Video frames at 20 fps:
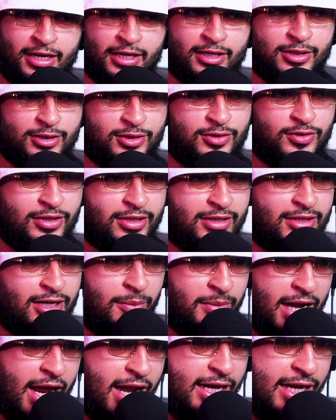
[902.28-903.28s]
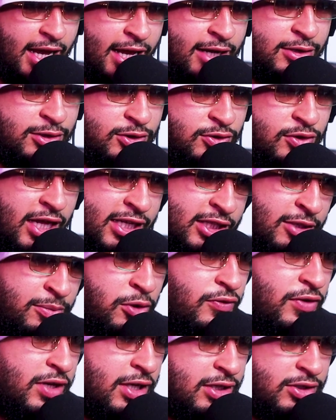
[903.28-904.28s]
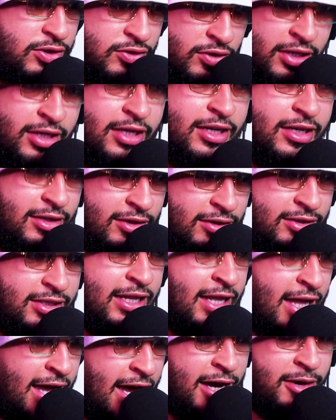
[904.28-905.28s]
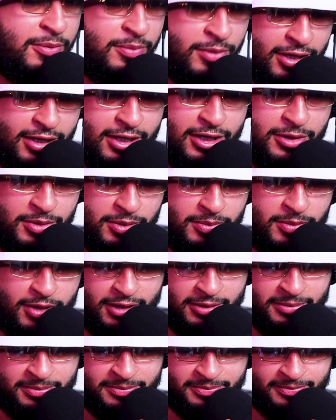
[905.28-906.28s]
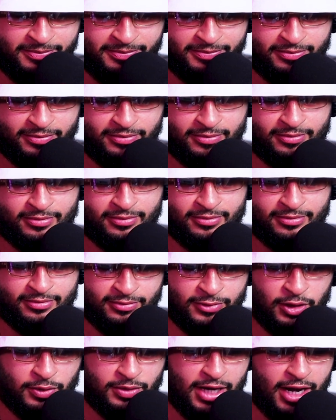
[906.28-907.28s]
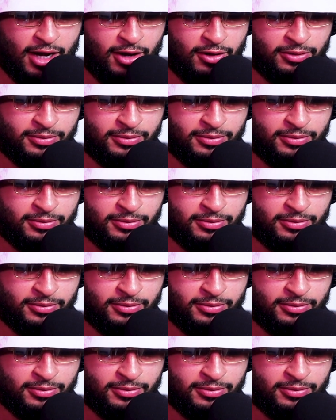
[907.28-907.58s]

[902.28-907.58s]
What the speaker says: industry. I mean, any industry, like the movie industry, there's a lot of money to be made. No doubt.